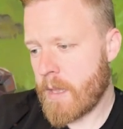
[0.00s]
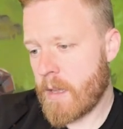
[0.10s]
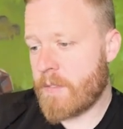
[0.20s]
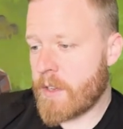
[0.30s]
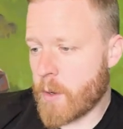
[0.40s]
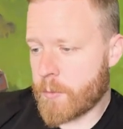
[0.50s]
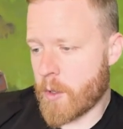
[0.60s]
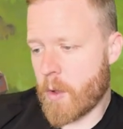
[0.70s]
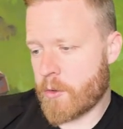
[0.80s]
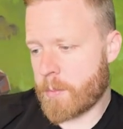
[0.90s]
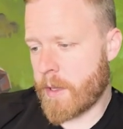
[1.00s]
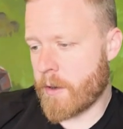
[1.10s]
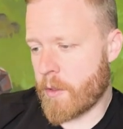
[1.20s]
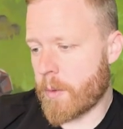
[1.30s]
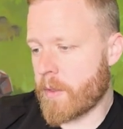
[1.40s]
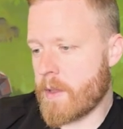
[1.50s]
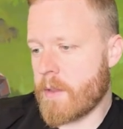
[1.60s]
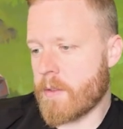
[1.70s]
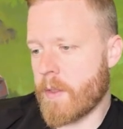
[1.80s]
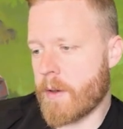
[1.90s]
If they don't, though, I'll just play another one of
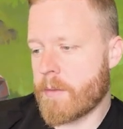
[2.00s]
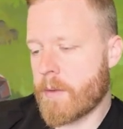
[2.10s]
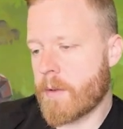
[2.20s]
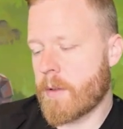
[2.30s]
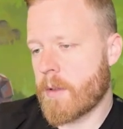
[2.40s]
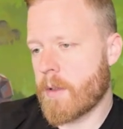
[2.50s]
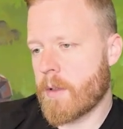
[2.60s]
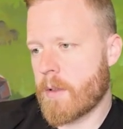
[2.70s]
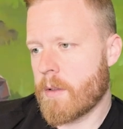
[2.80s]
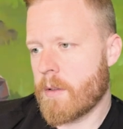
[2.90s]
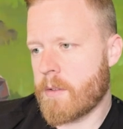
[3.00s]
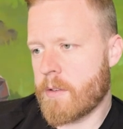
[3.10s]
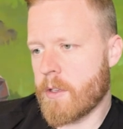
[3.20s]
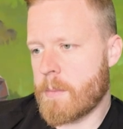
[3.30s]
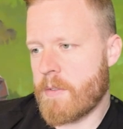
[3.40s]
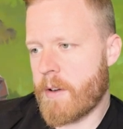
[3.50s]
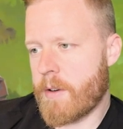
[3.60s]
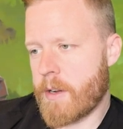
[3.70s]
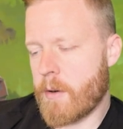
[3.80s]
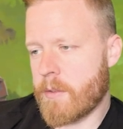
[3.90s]
these and then still be
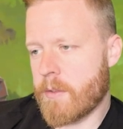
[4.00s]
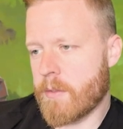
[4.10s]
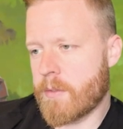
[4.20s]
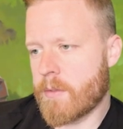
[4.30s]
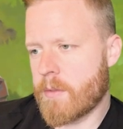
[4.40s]
very aggressive.